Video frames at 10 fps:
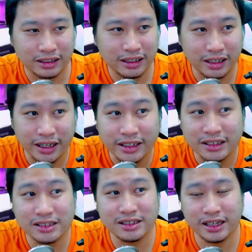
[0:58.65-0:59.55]

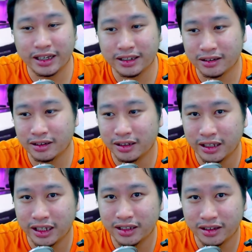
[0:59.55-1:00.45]
clients and
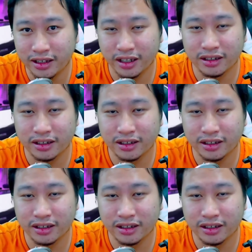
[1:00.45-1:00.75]
they take